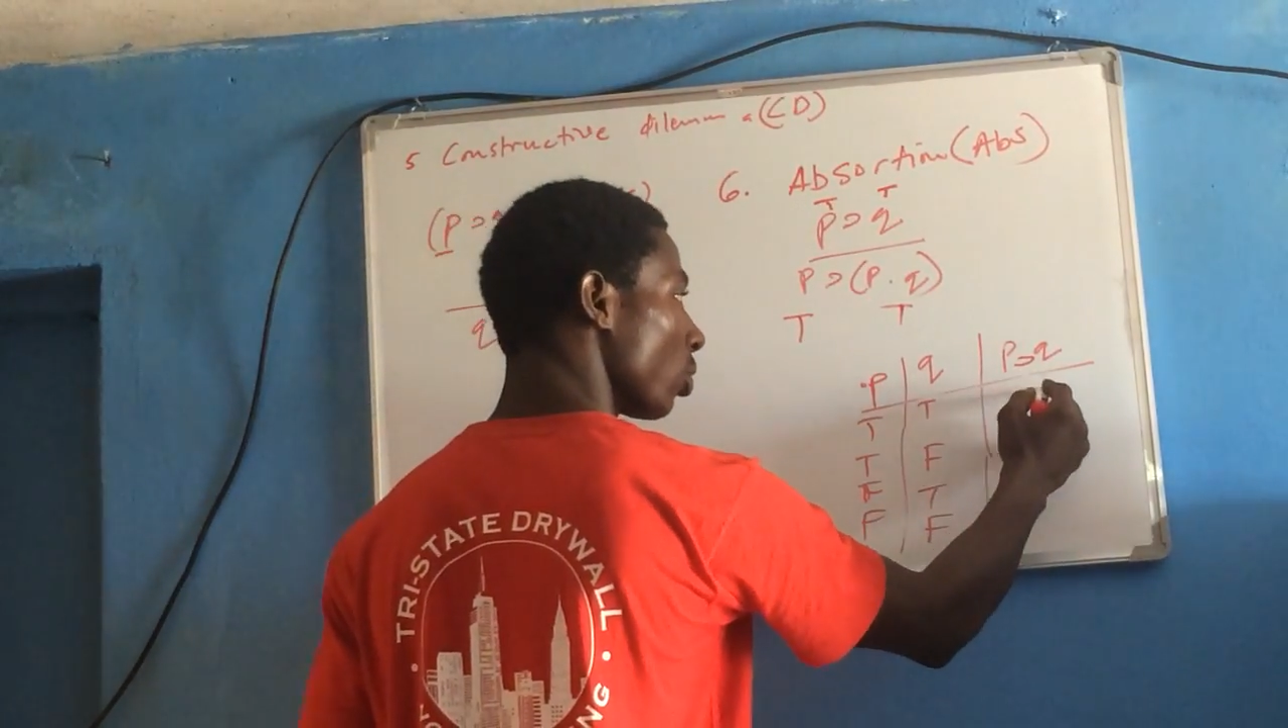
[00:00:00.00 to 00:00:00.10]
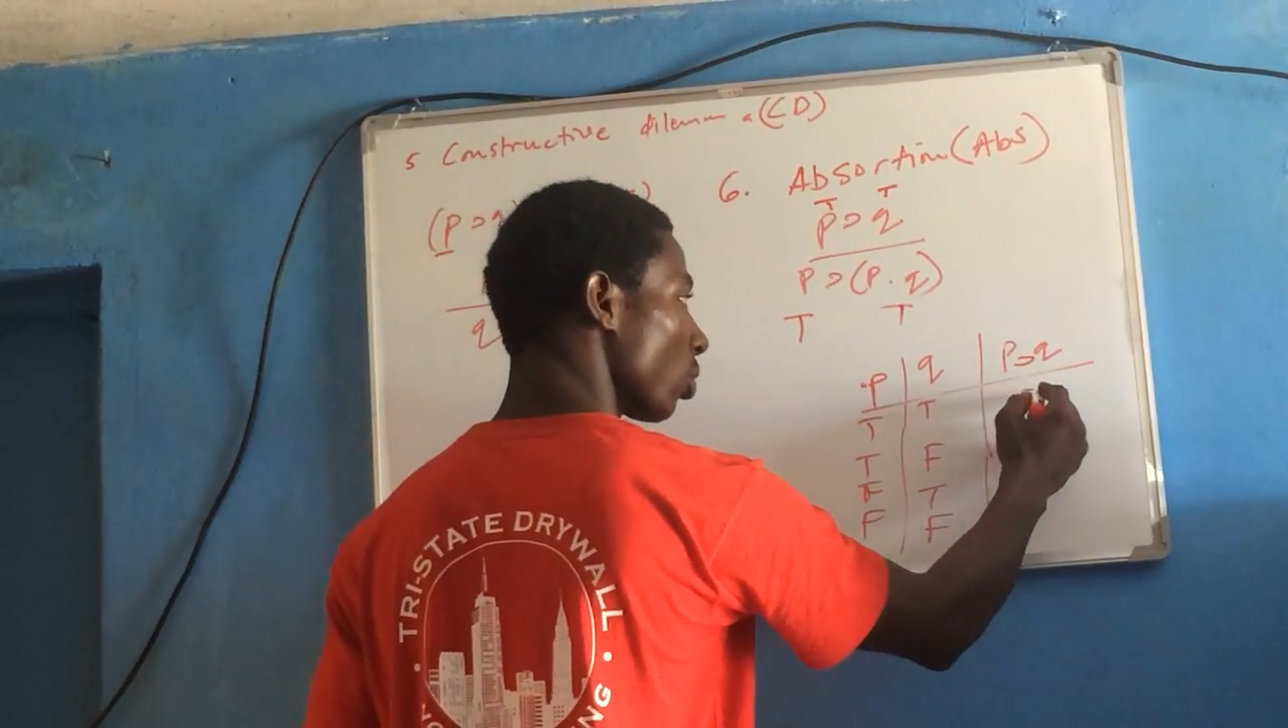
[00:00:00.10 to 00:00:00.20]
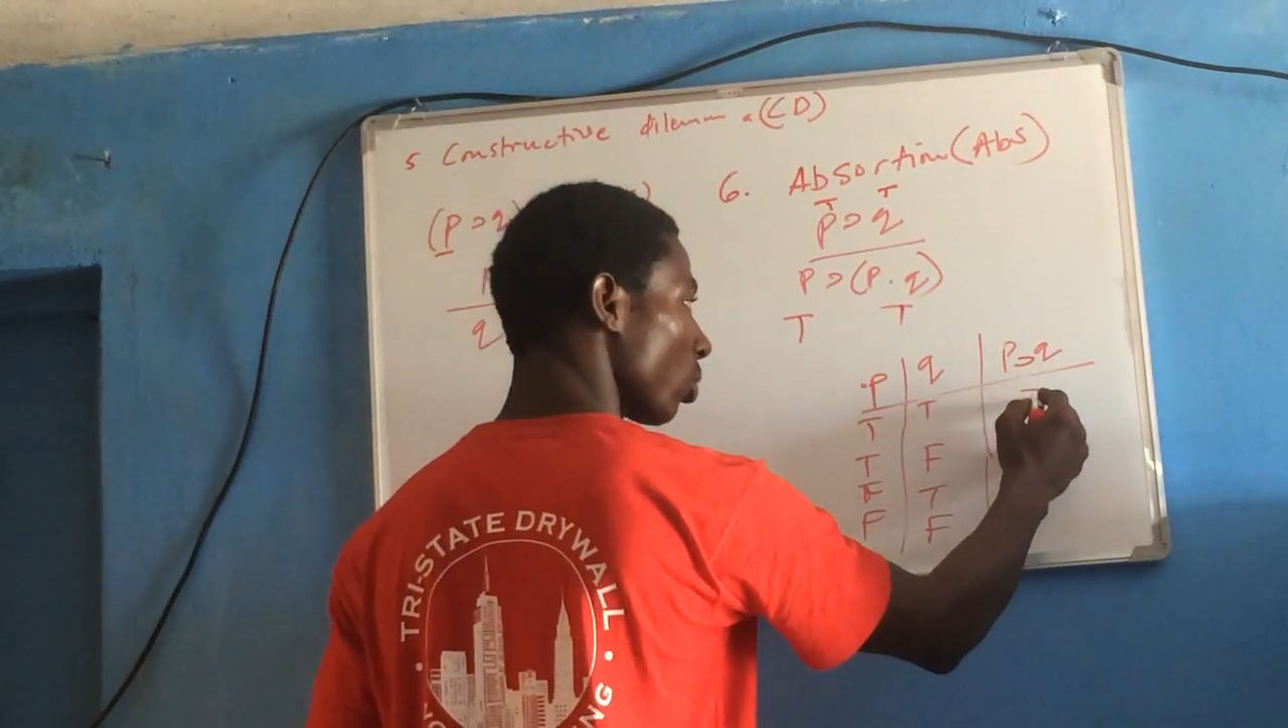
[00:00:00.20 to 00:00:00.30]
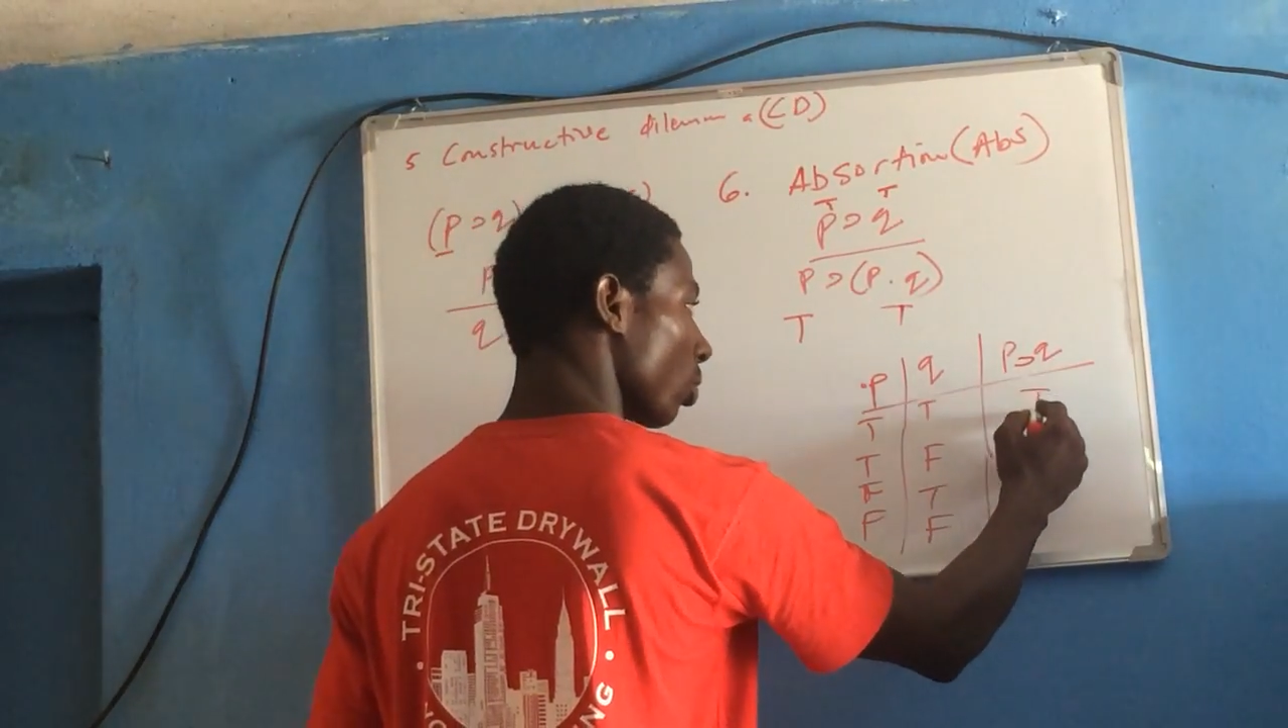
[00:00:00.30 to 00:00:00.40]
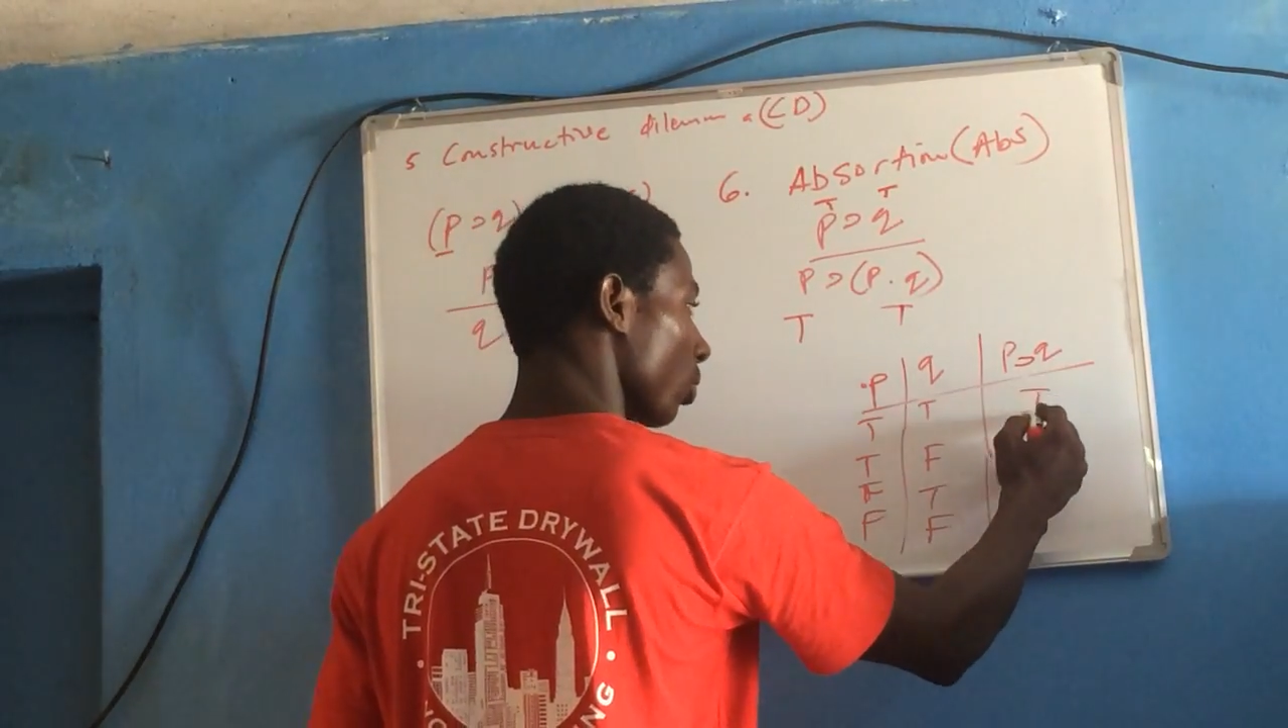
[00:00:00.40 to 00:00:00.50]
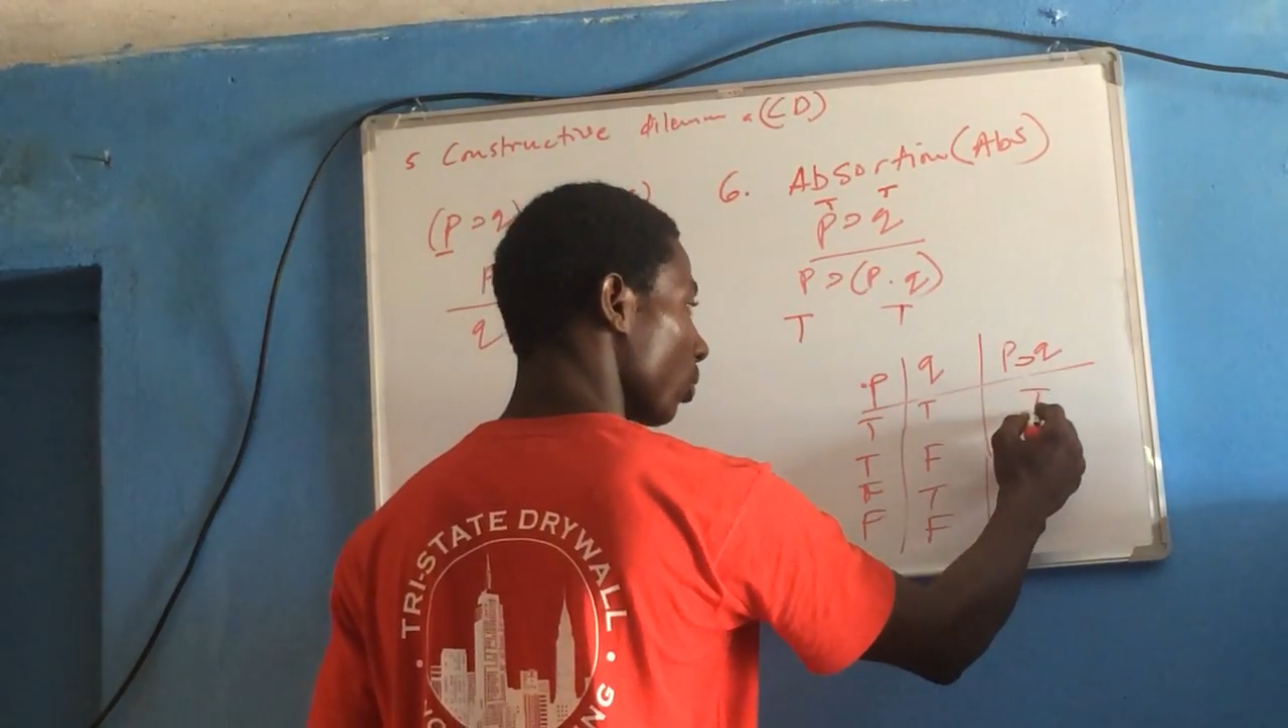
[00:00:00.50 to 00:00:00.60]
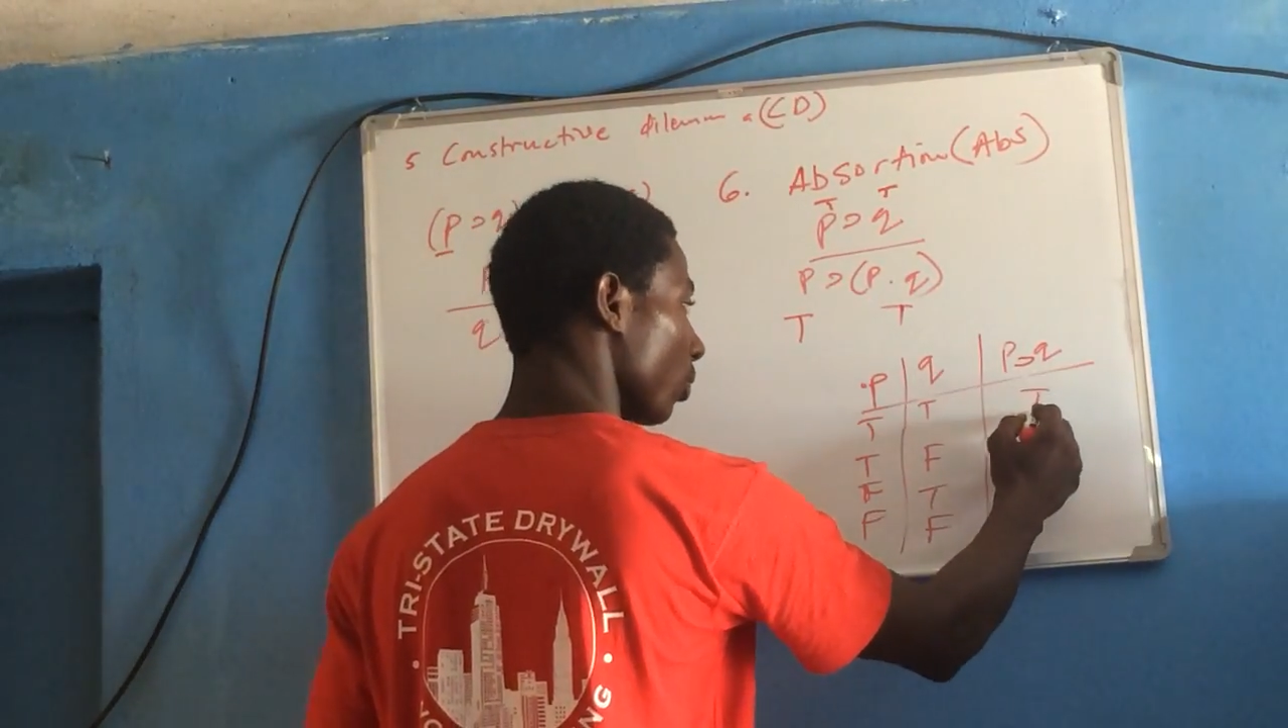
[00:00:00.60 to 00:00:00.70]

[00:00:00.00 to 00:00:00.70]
true.